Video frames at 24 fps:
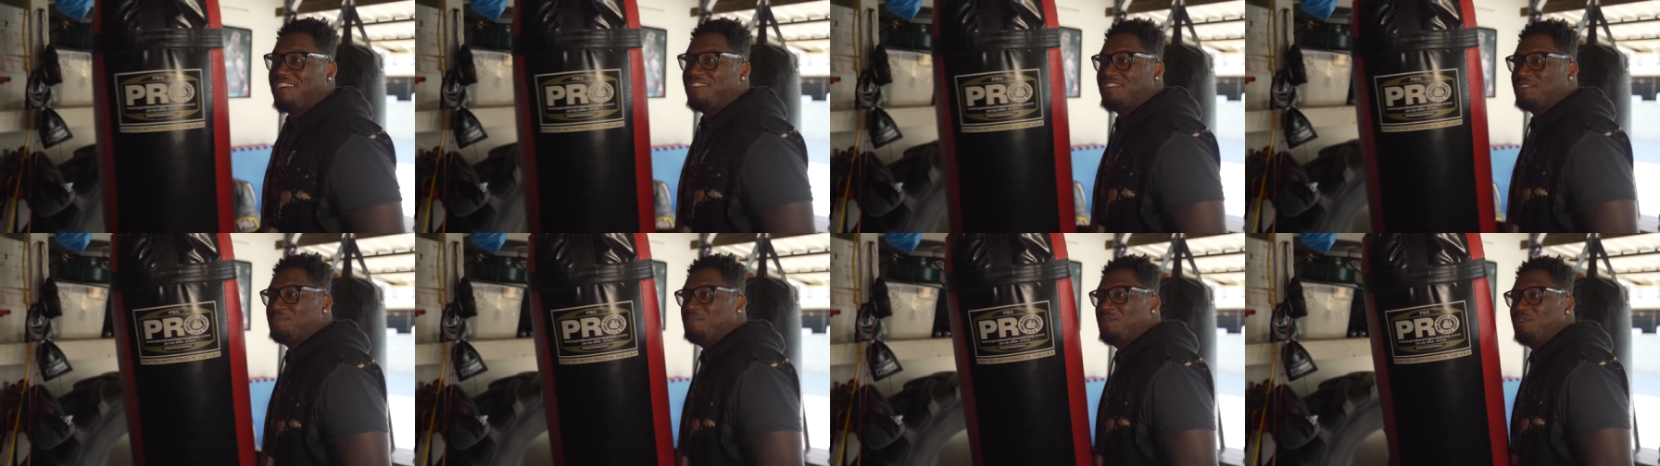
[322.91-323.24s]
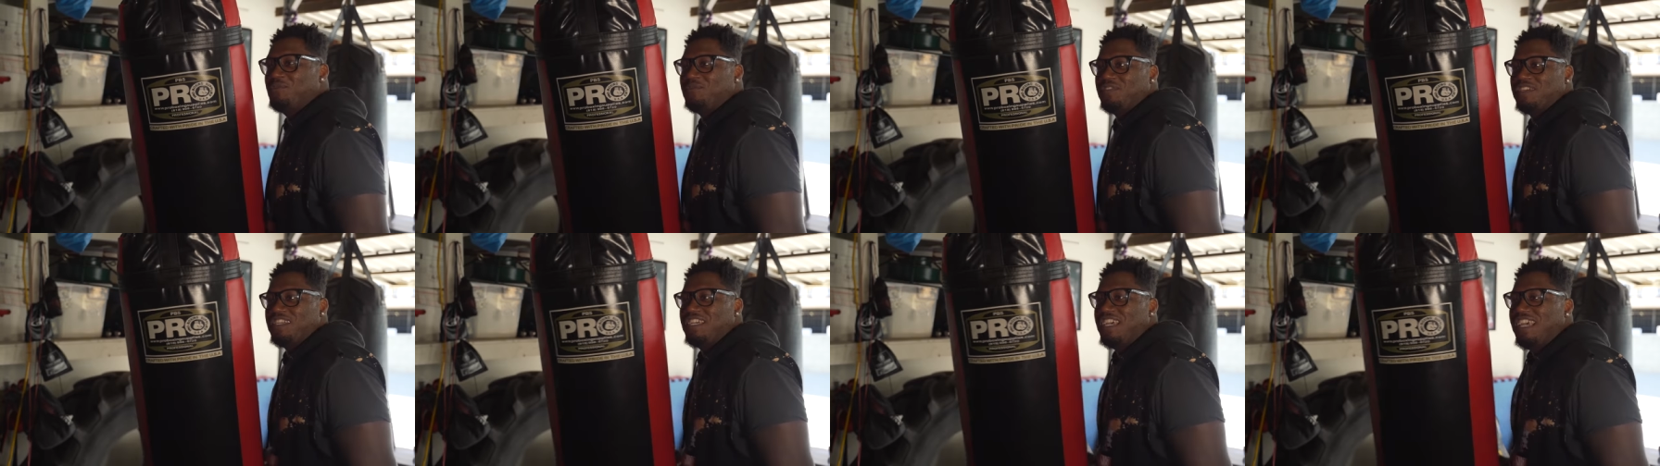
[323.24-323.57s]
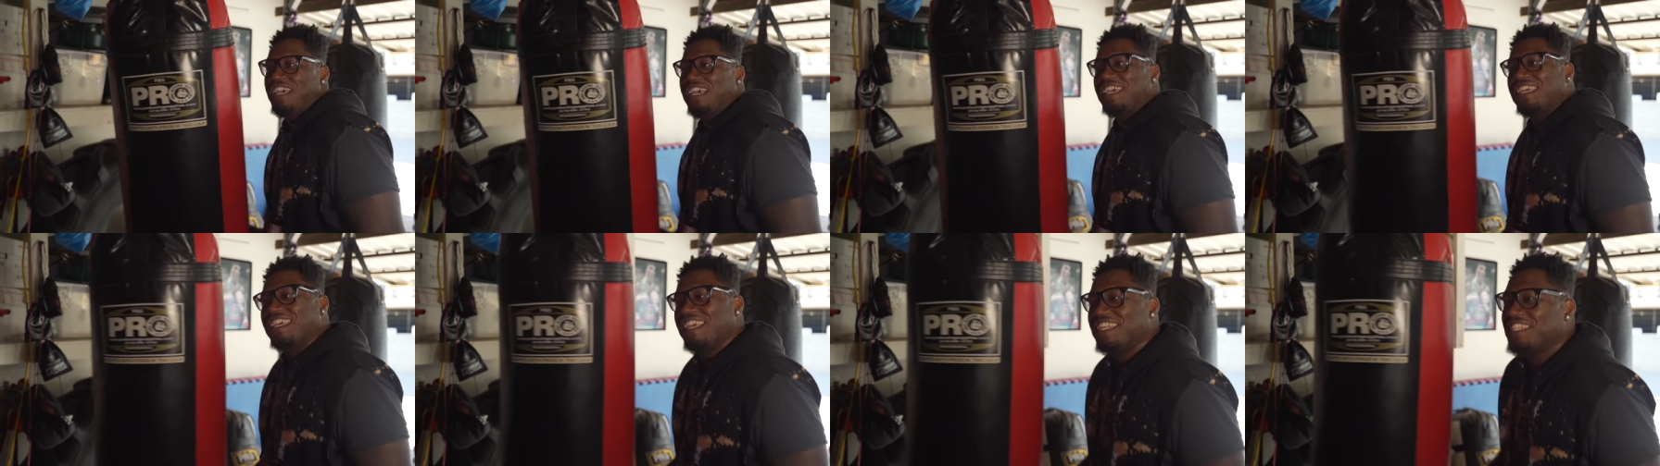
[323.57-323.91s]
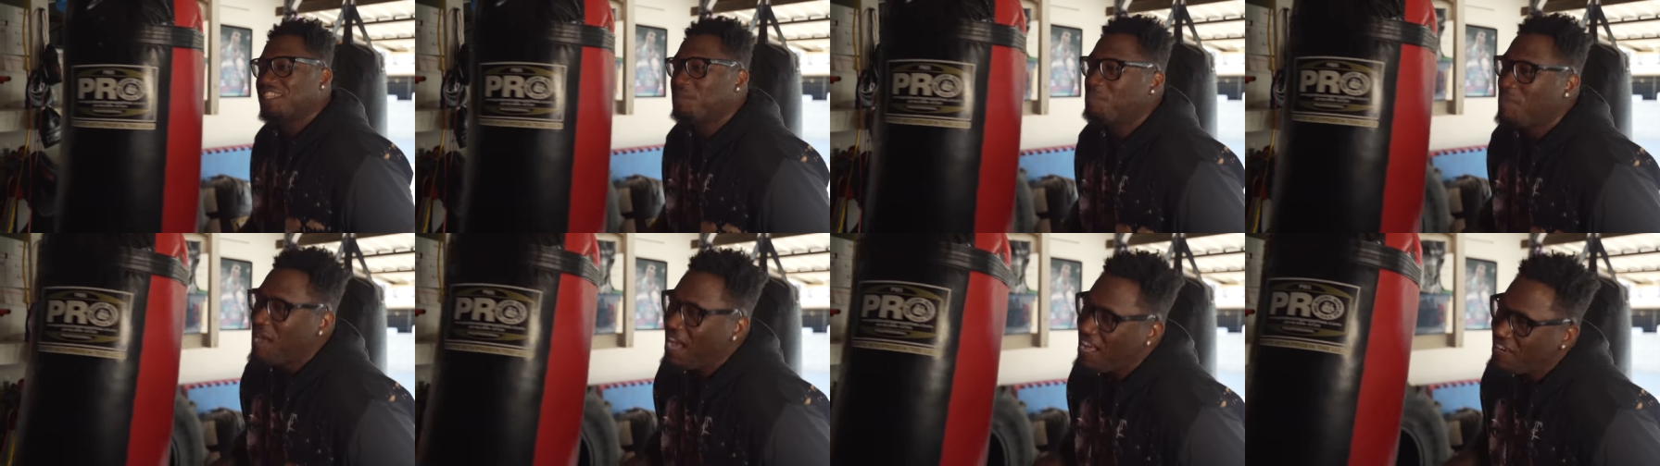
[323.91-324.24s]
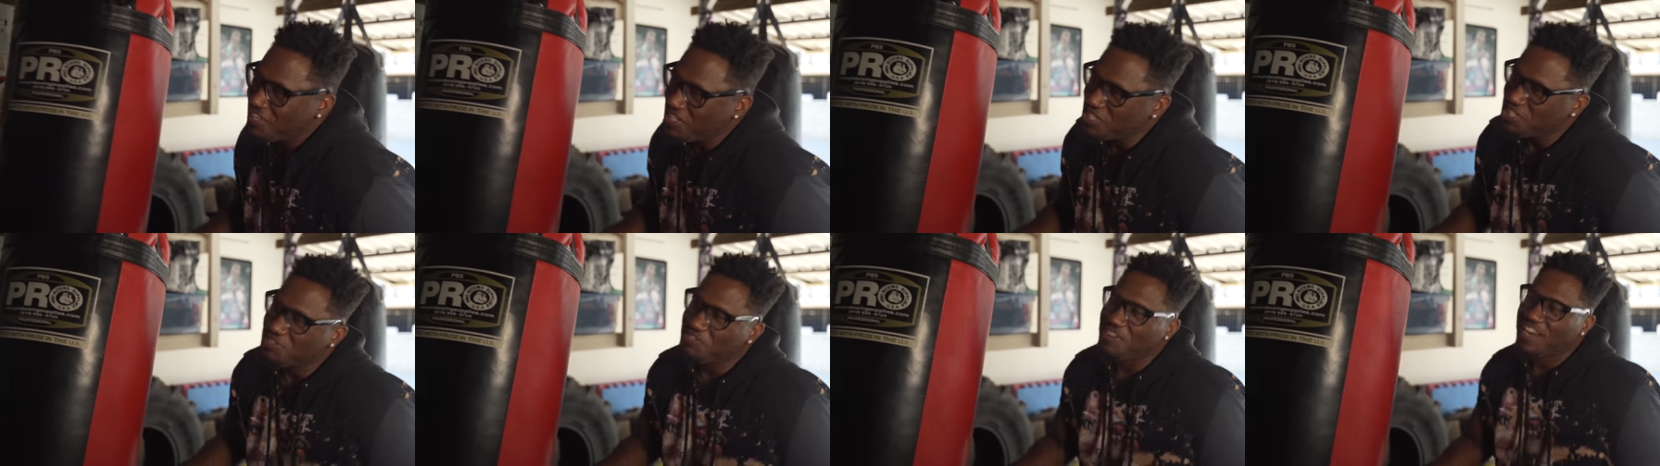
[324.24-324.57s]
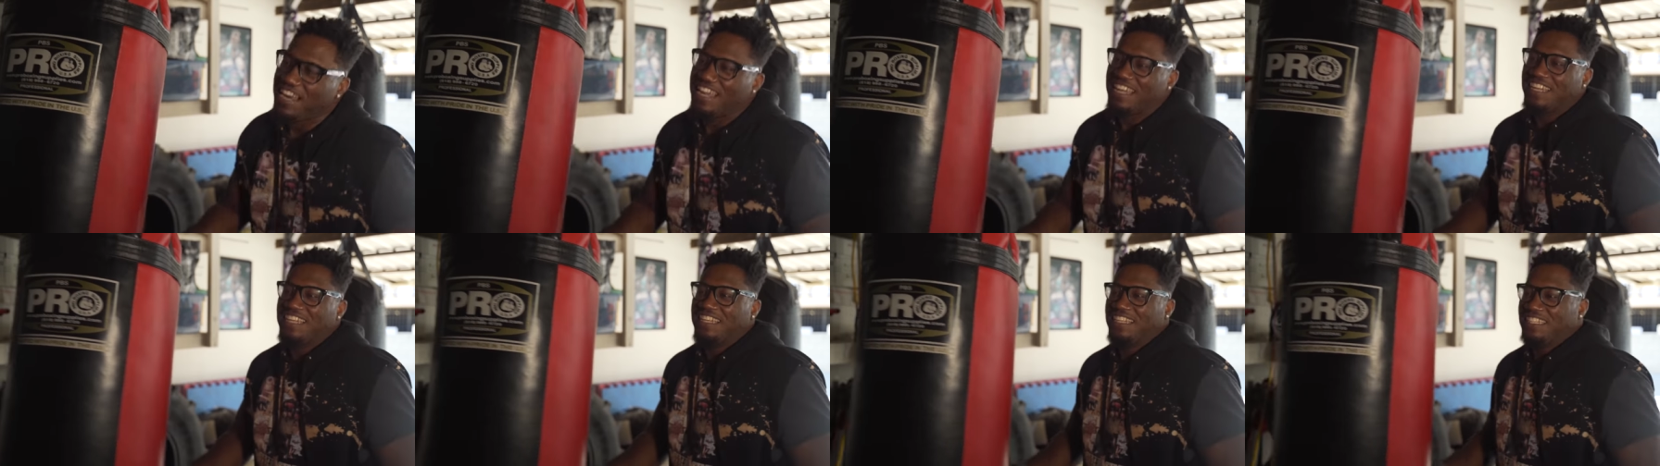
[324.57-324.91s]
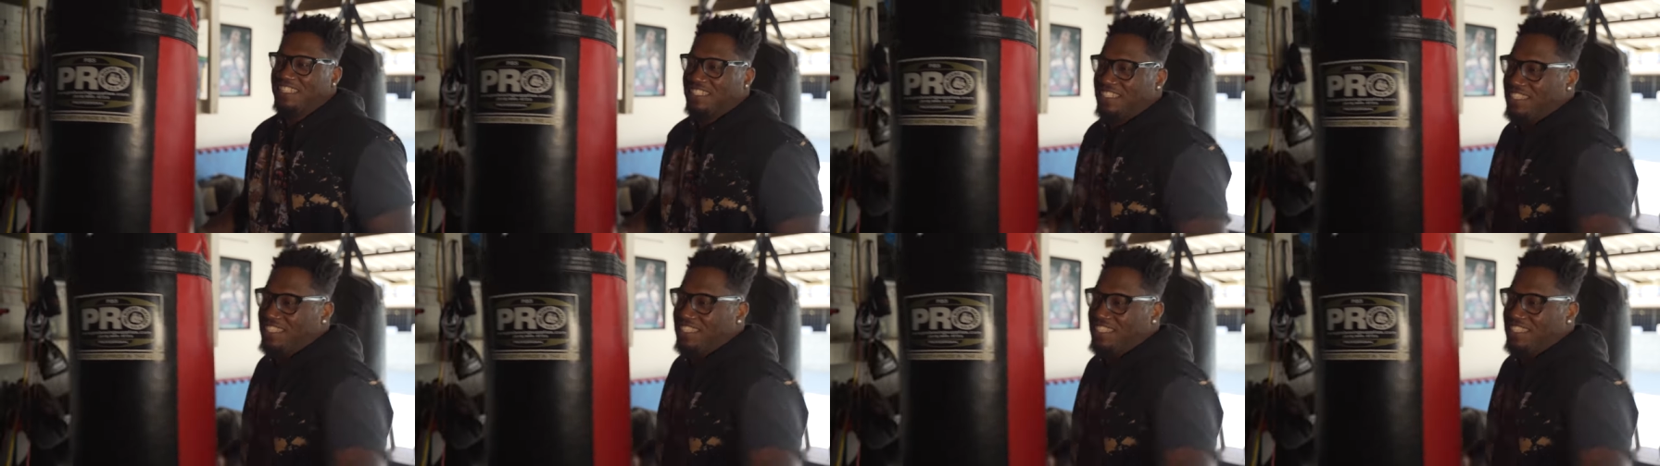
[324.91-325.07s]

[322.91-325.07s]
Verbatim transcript: how it's moving? Yeah. Get your balance right. Yeah, I